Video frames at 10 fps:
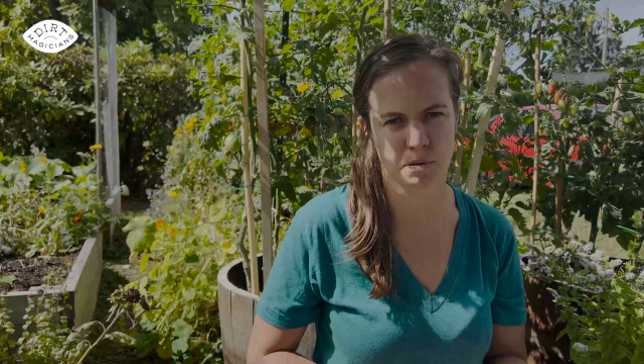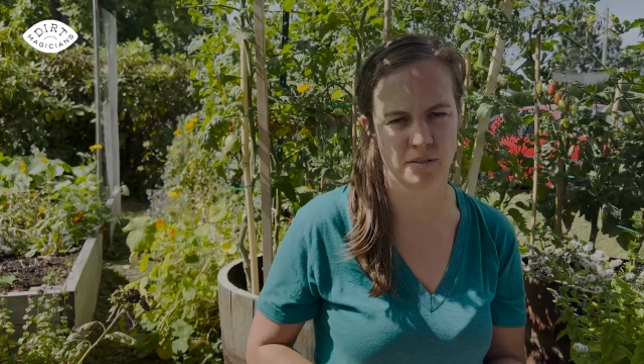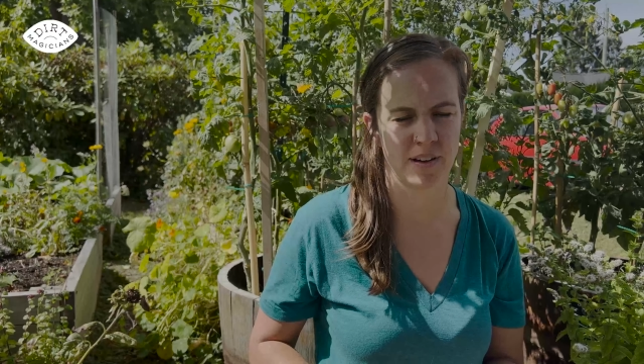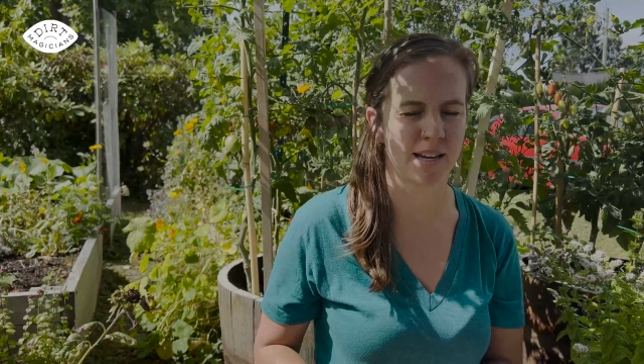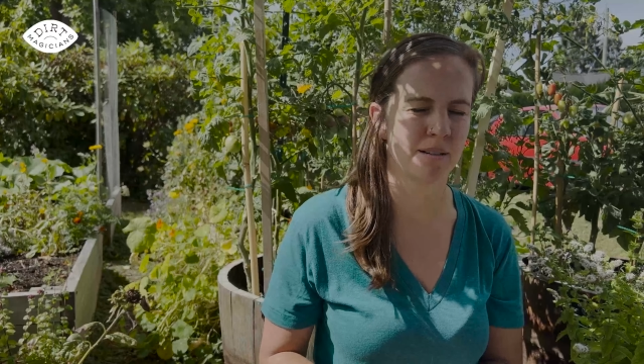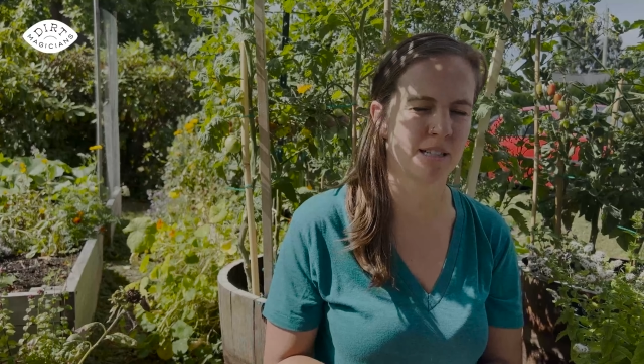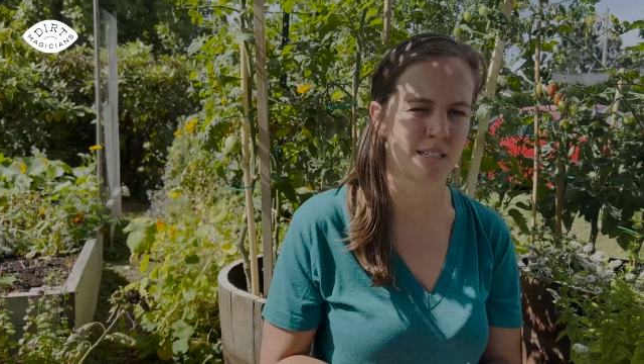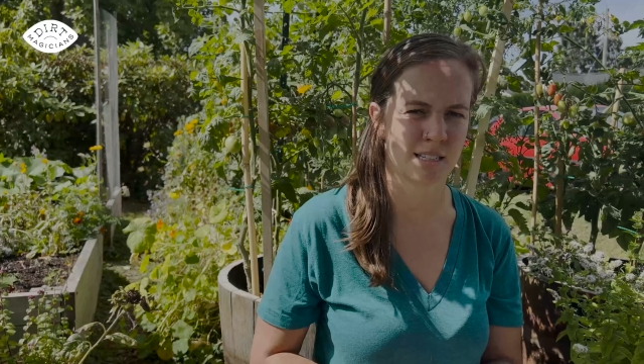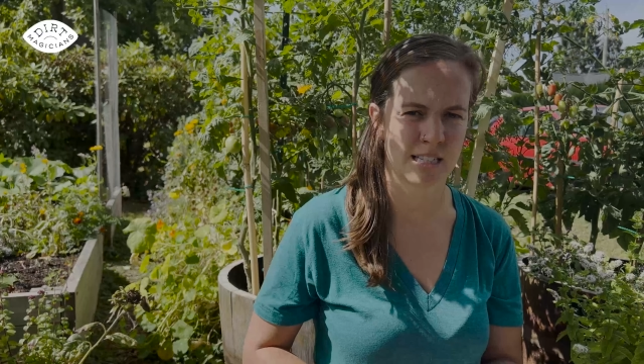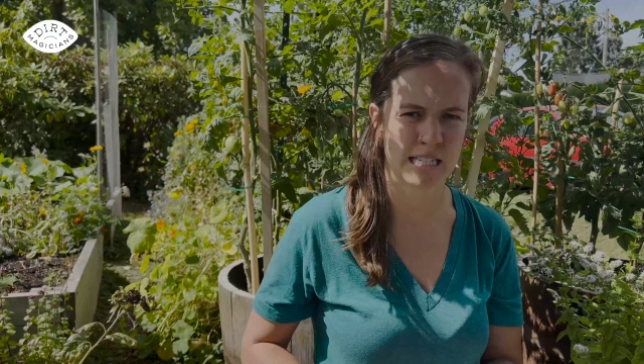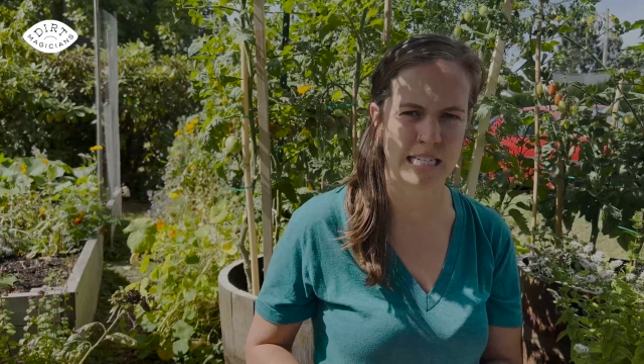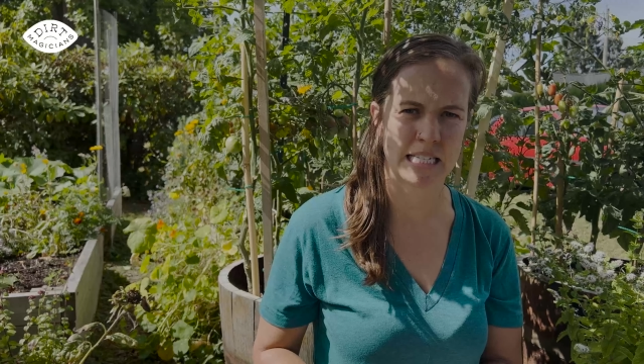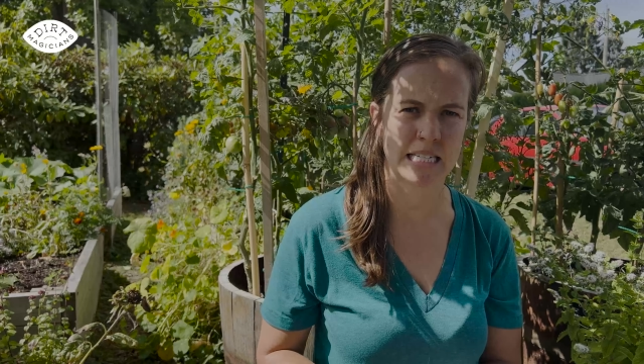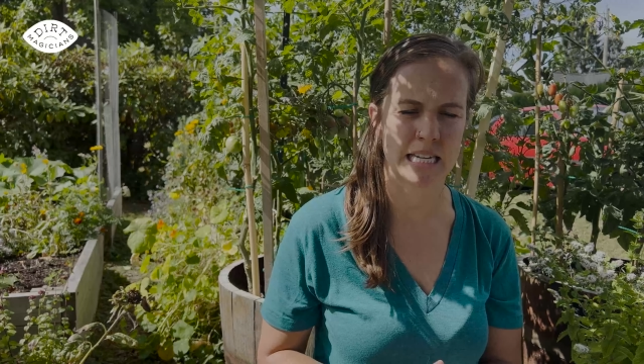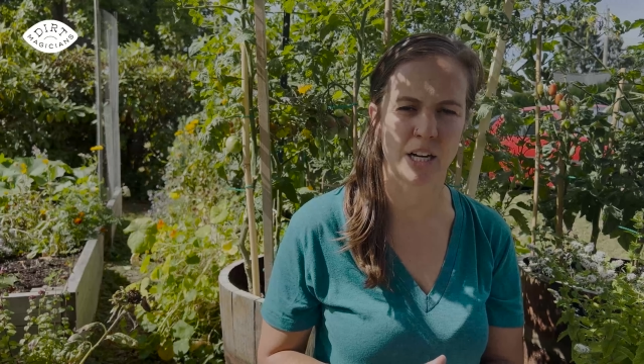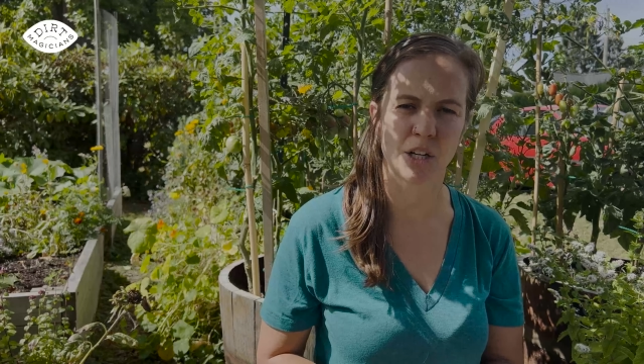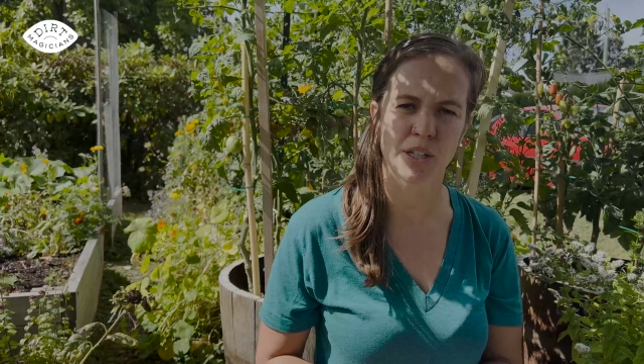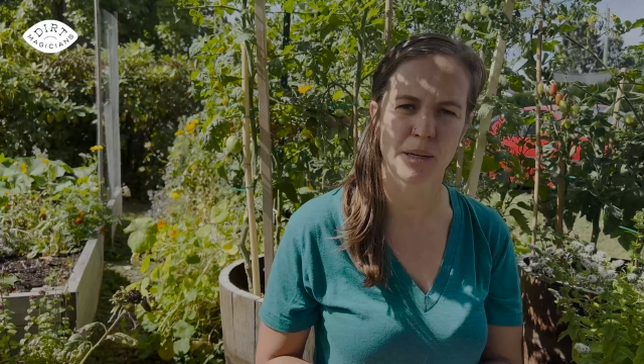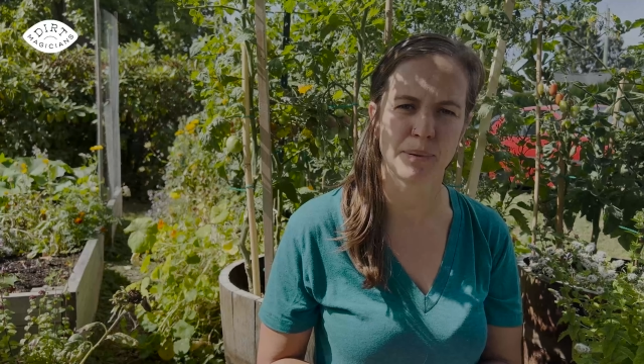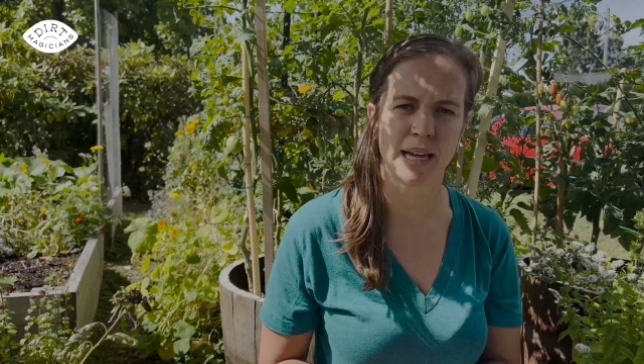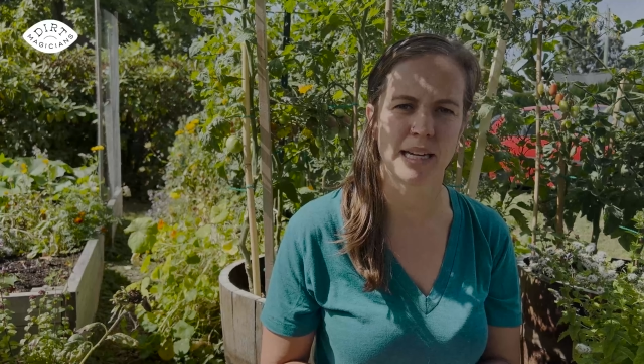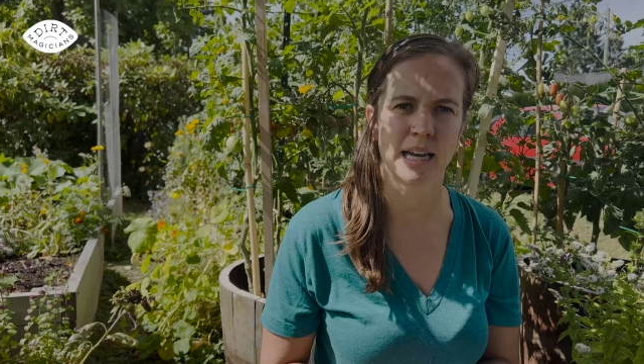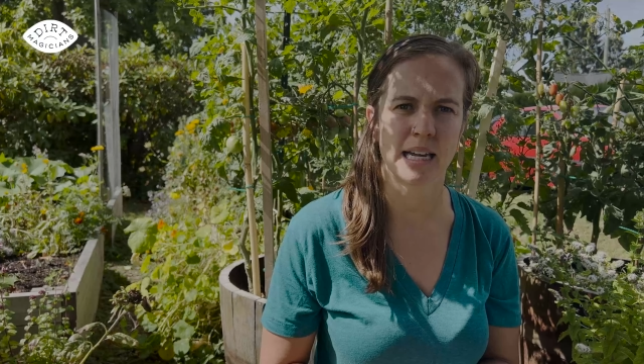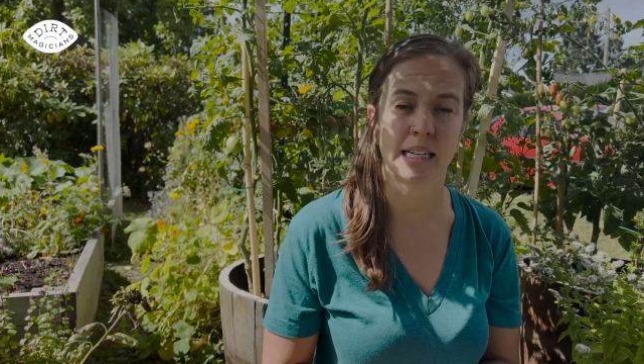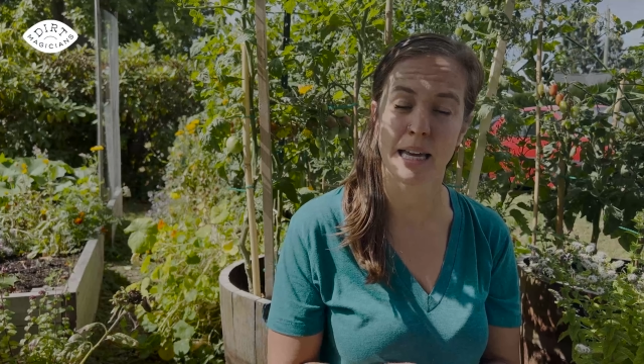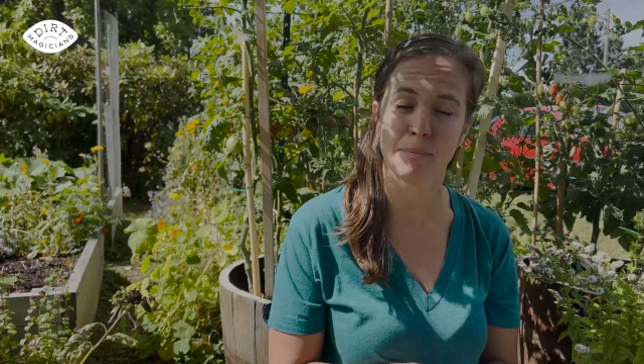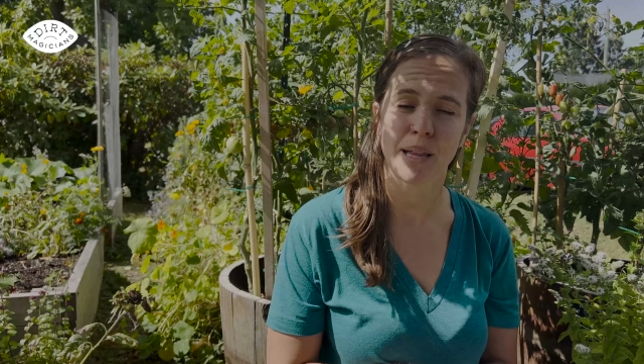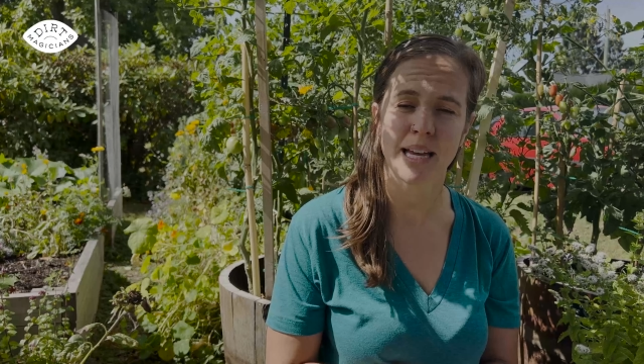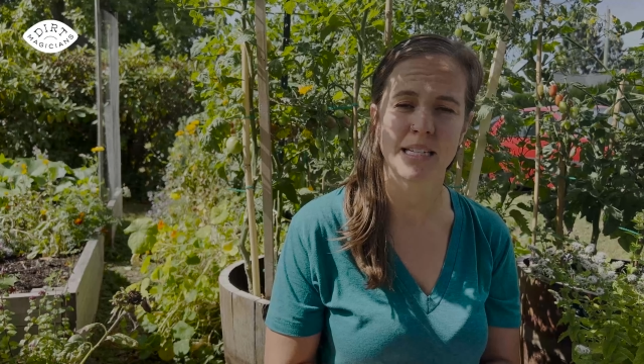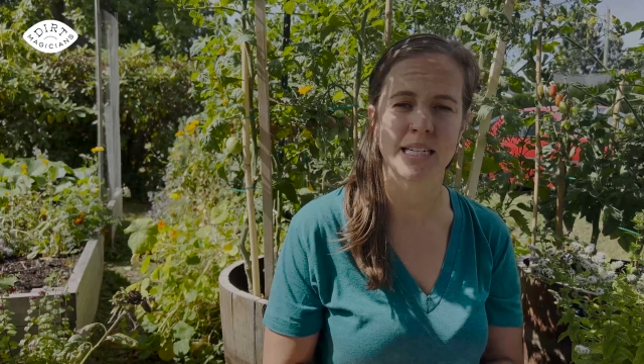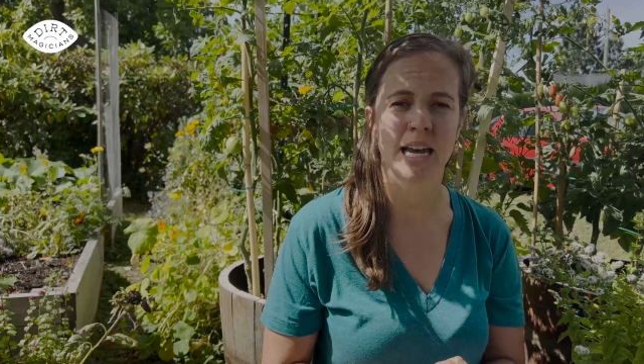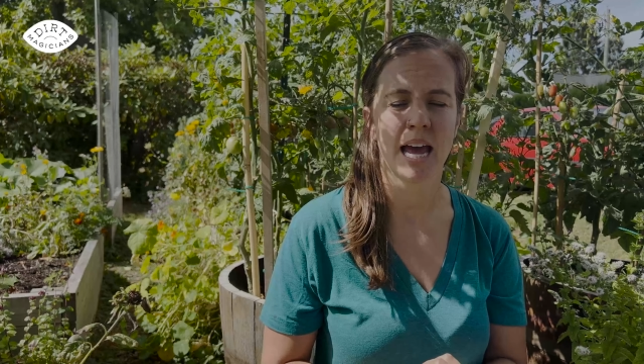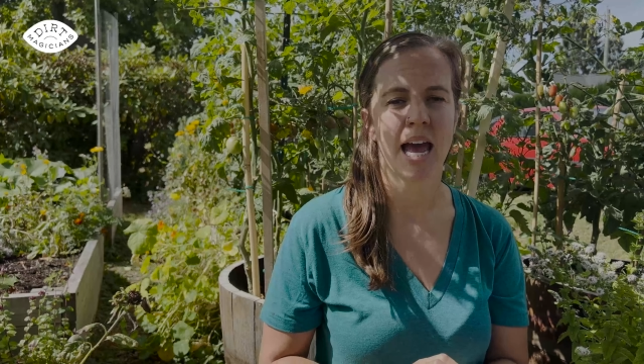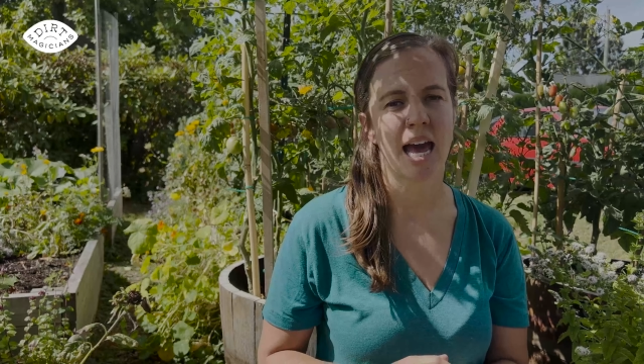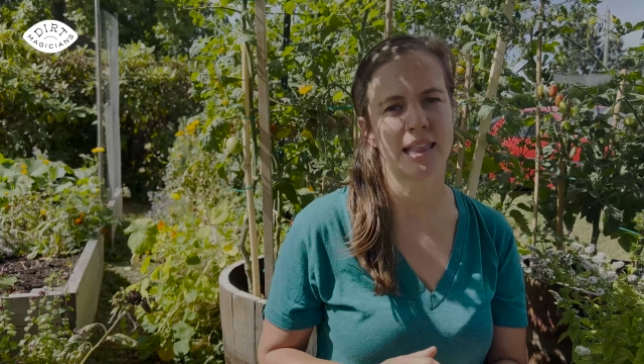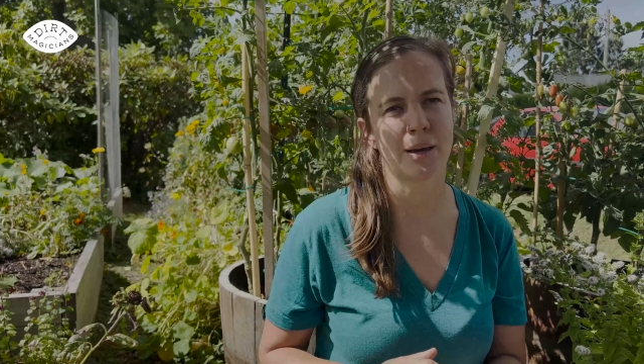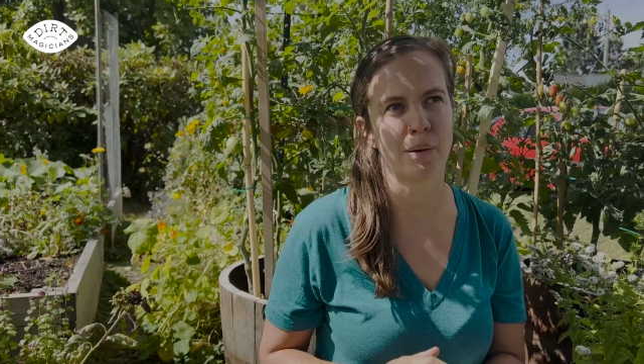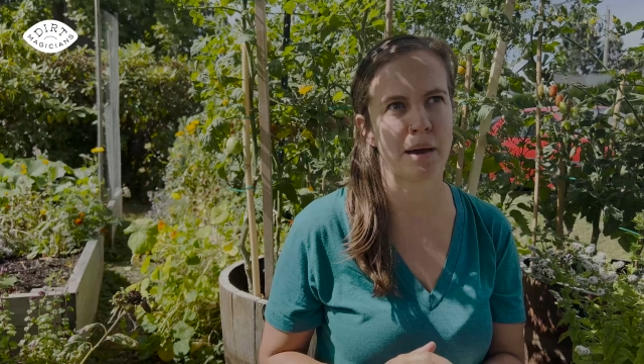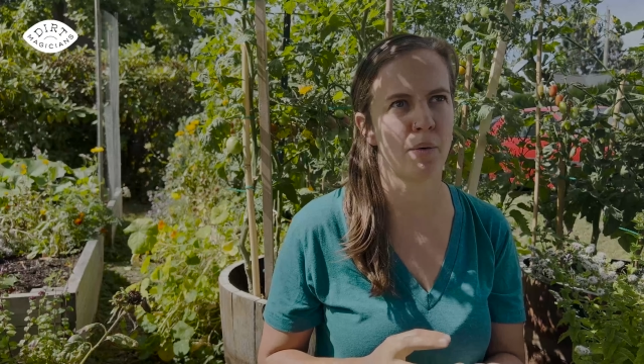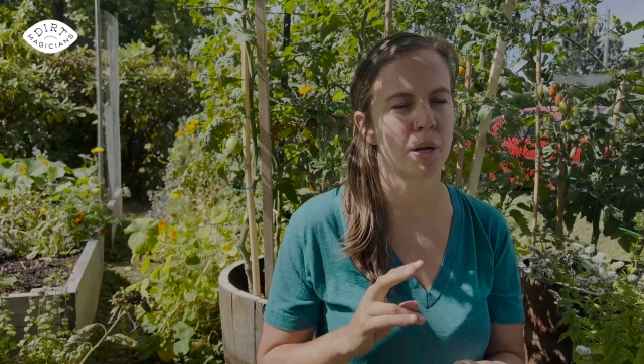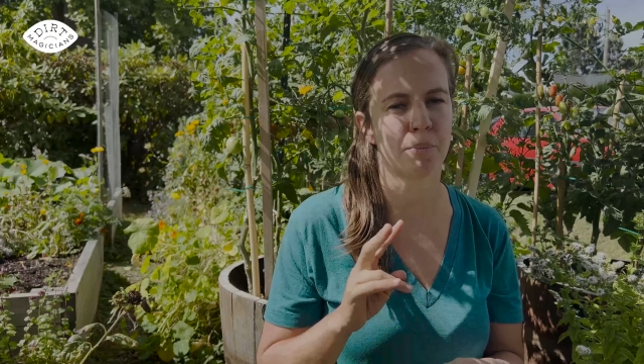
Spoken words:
prevent diseases like early blight and late blight. And then we might want to